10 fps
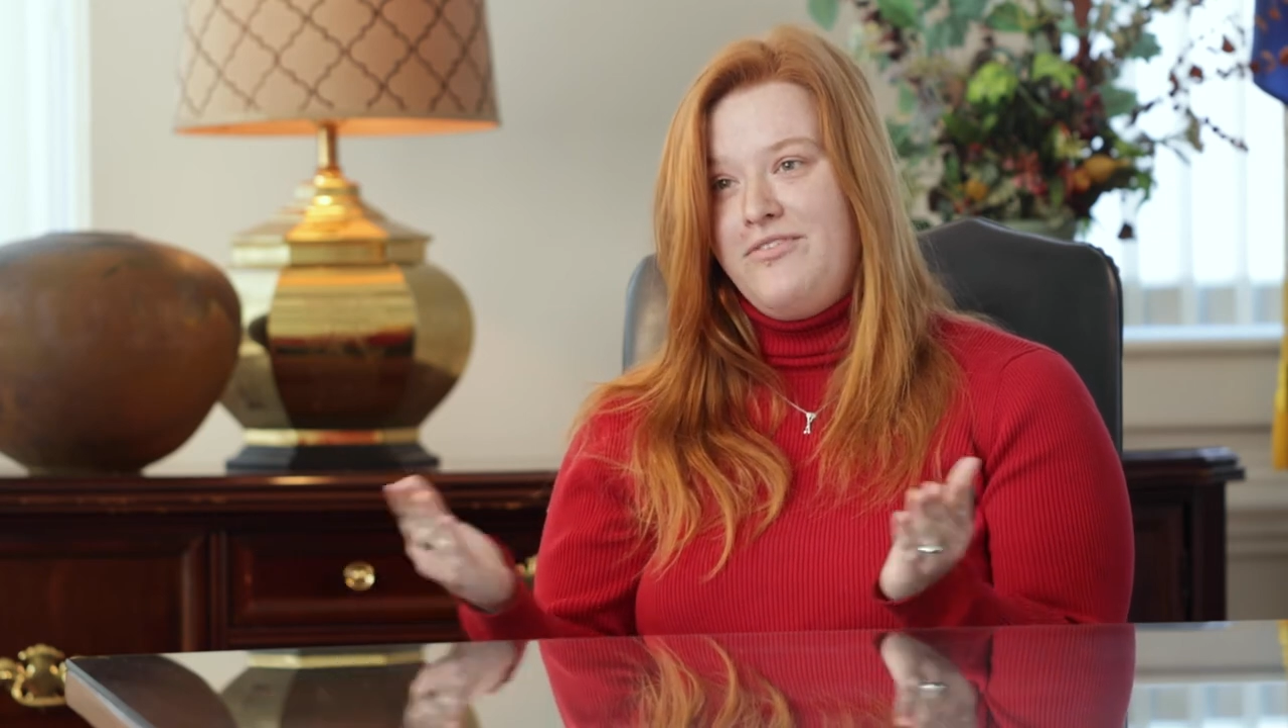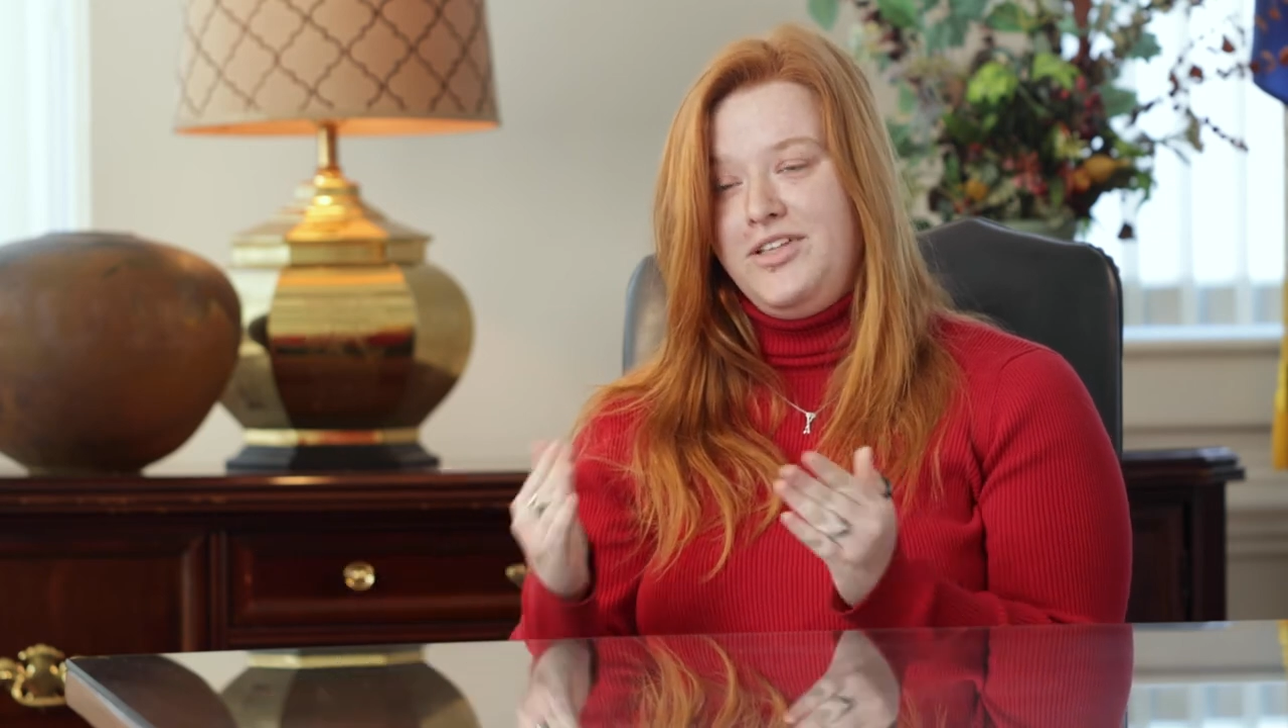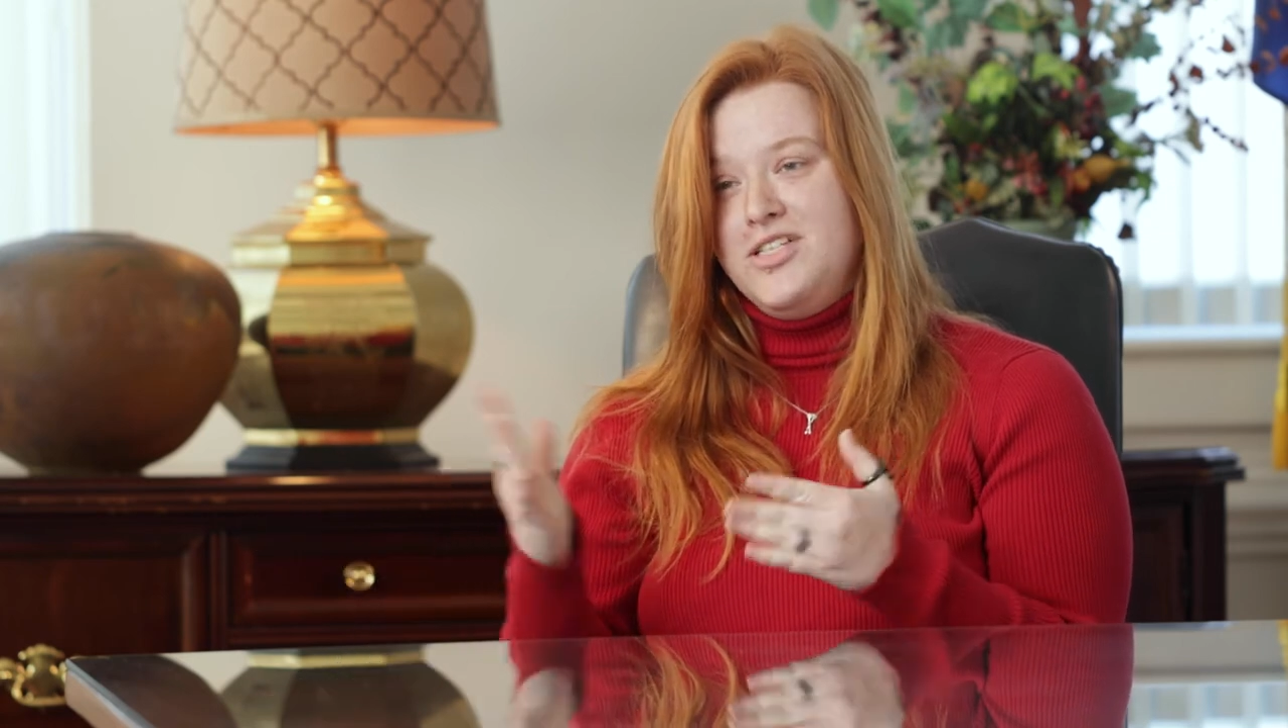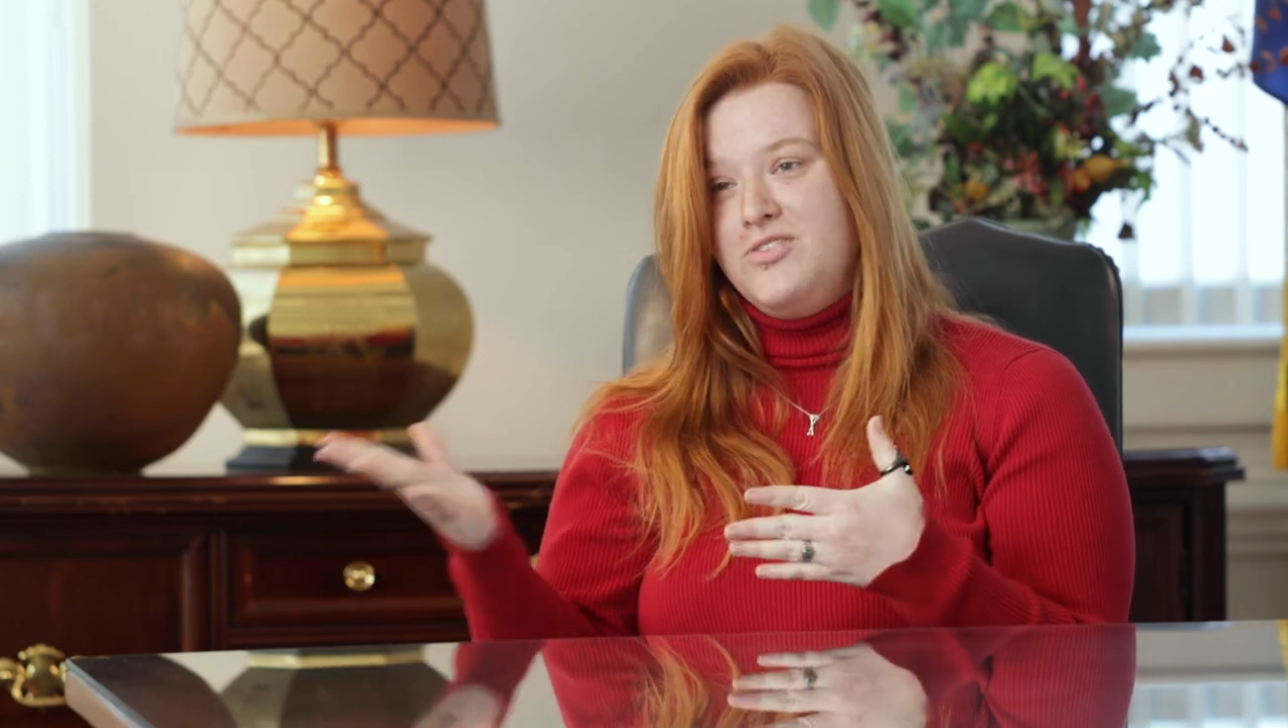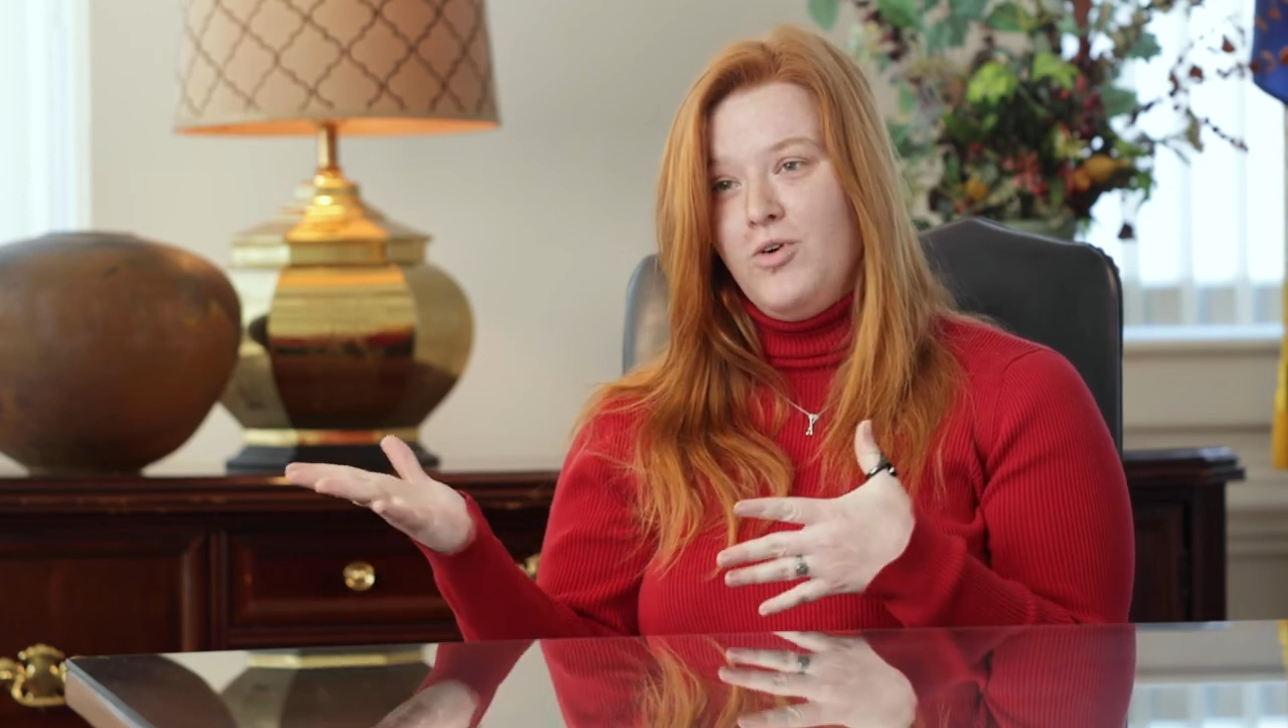I
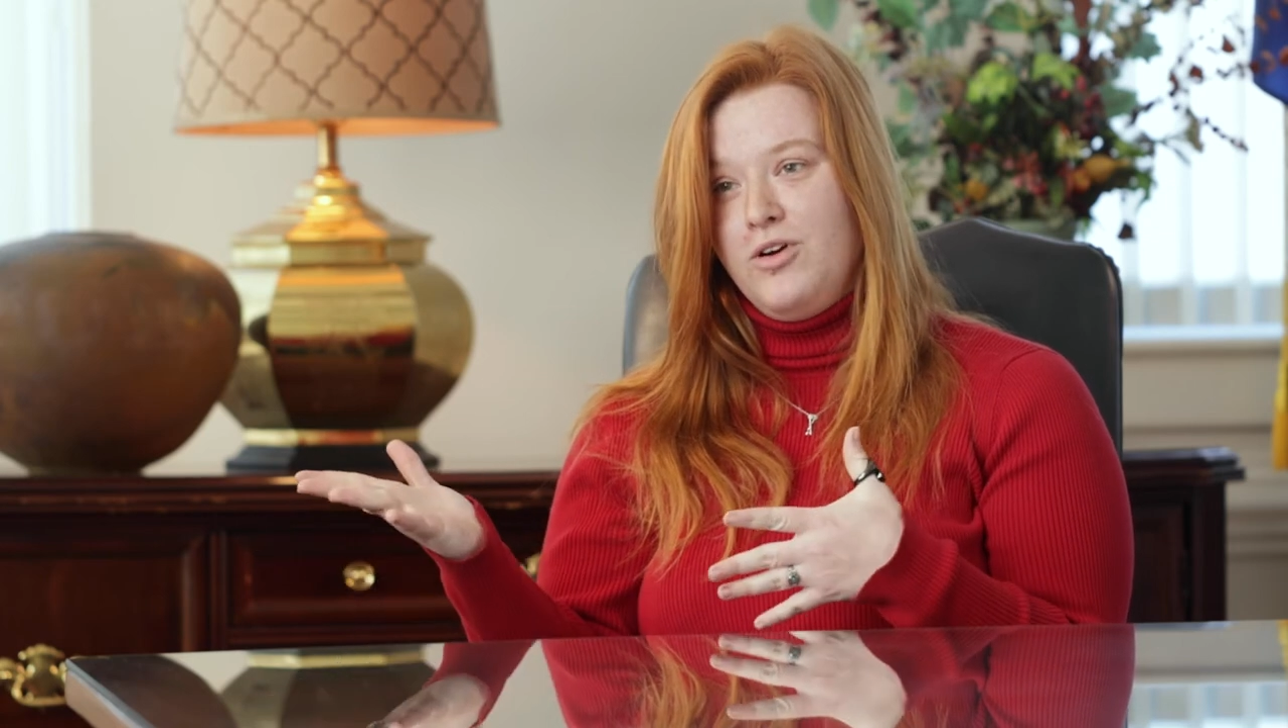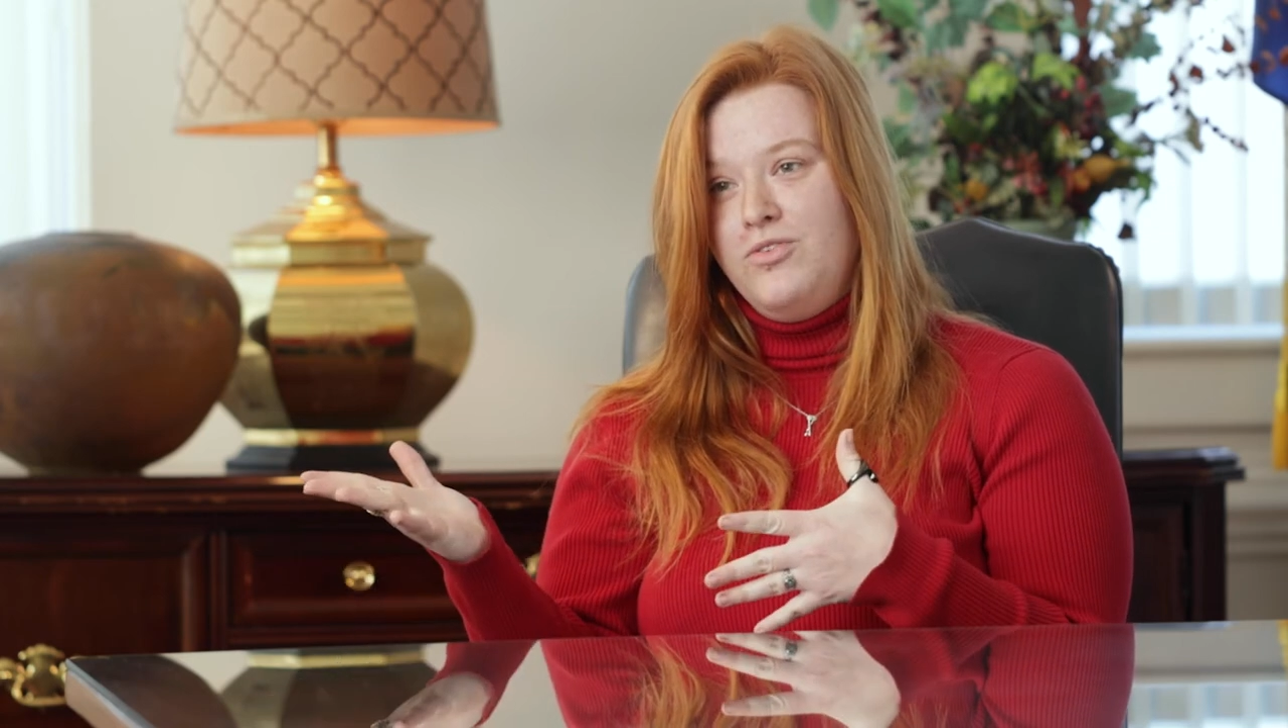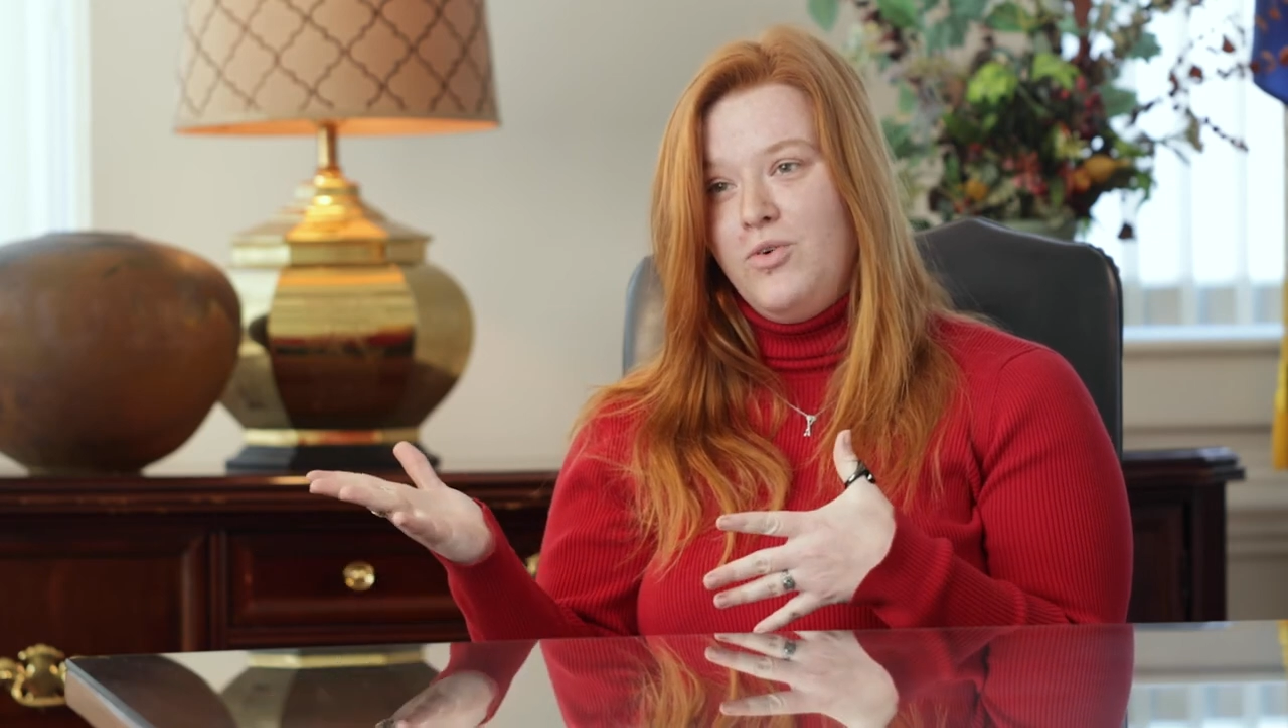fixed this fork